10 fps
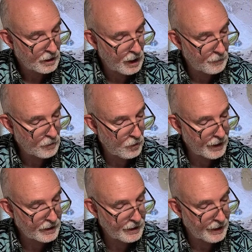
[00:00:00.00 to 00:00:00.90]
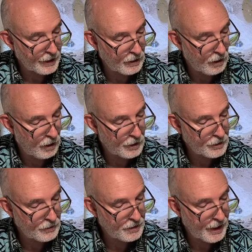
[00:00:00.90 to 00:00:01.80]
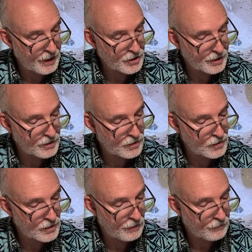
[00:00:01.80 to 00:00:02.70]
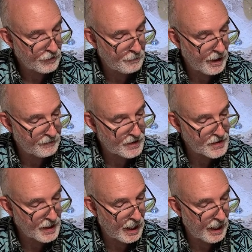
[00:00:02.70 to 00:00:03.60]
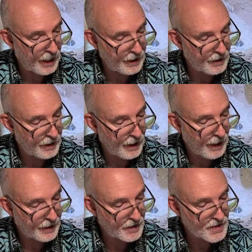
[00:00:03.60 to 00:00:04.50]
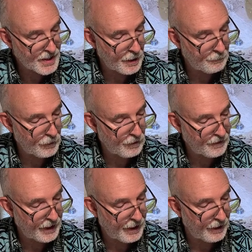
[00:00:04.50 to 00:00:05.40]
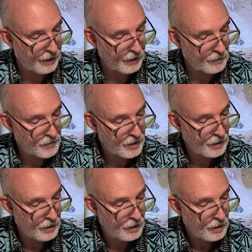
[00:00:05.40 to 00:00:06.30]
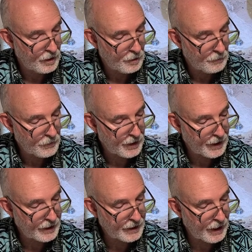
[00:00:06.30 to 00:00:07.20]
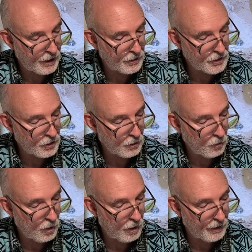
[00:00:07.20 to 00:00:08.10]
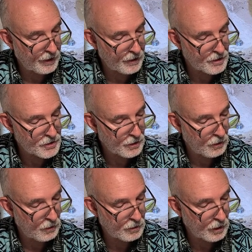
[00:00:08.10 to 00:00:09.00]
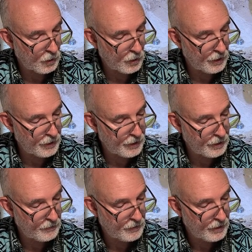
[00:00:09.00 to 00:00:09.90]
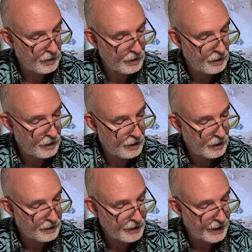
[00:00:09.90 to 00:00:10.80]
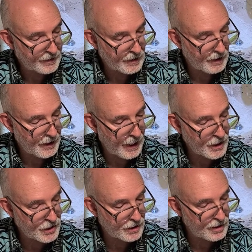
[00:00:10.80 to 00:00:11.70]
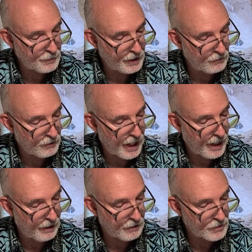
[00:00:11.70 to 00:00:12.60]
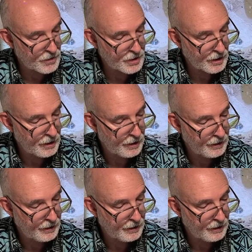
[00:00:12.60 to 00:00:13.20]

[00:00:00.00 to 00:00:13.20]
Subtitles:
Come quickly, all you nations, from every side, and assemble there. Bring down your warriors, O Lord. Let the nations be roused.